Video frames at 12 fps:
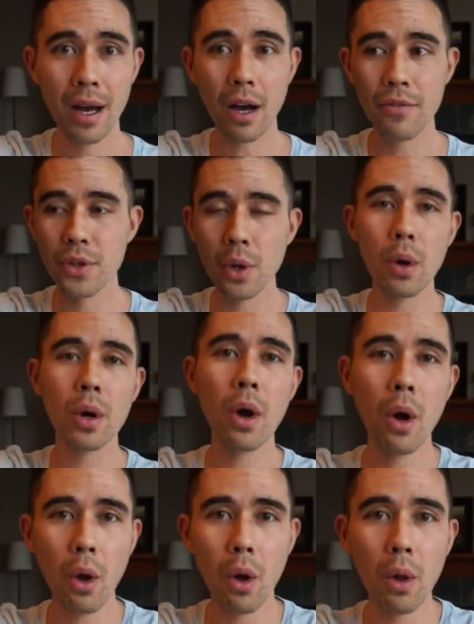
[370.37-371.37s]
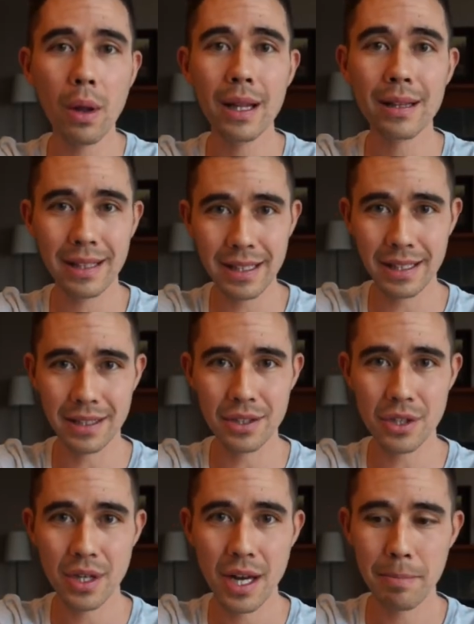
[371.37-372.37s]
of your whole
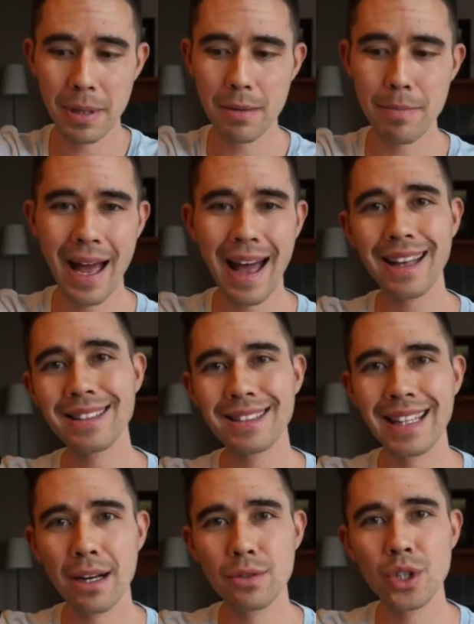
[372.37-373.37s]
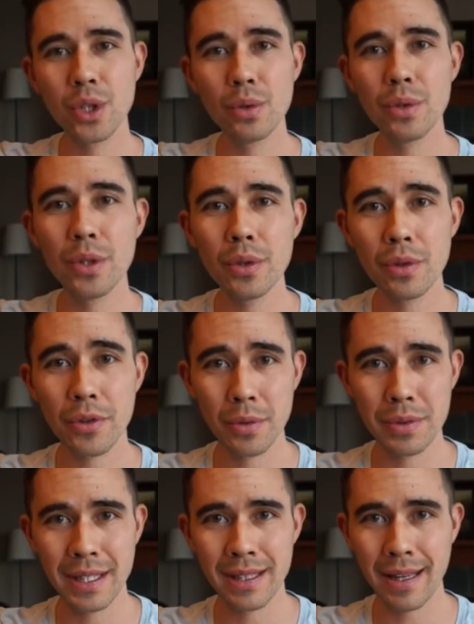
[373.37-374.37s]
lineage being passed down to you
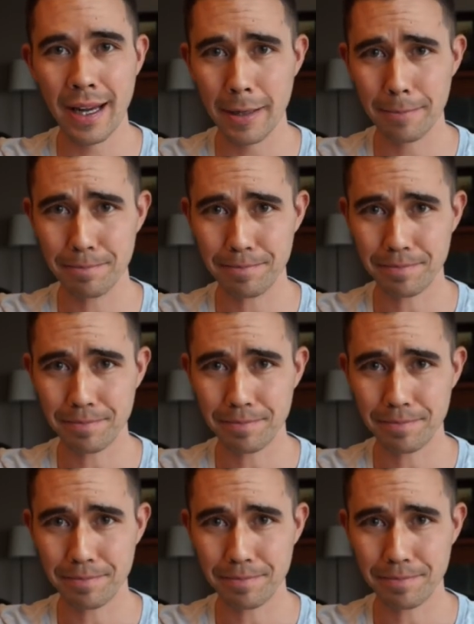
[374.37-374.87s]
through D N A.